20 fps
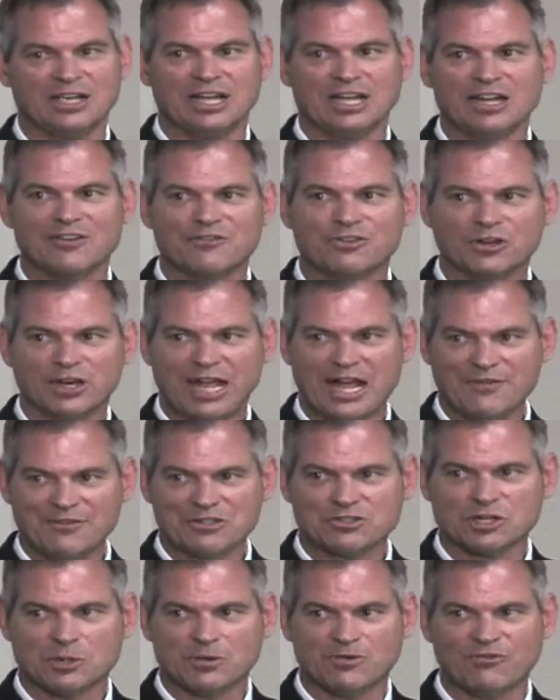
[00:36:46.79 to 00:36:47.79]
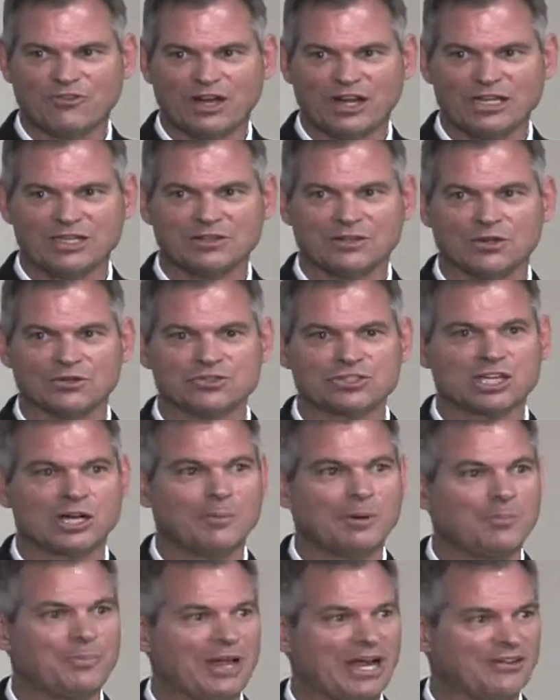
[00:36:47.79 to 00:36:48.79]
And if you're having trouble finding those,
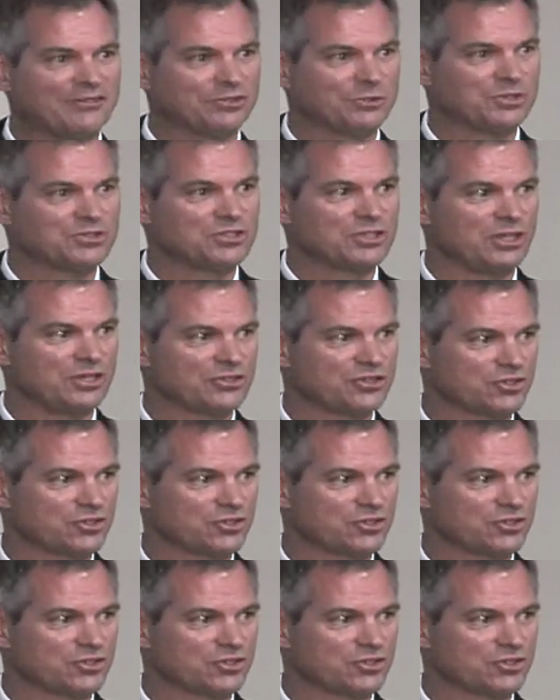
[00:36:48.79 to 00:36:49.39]
come up afterwards and I'll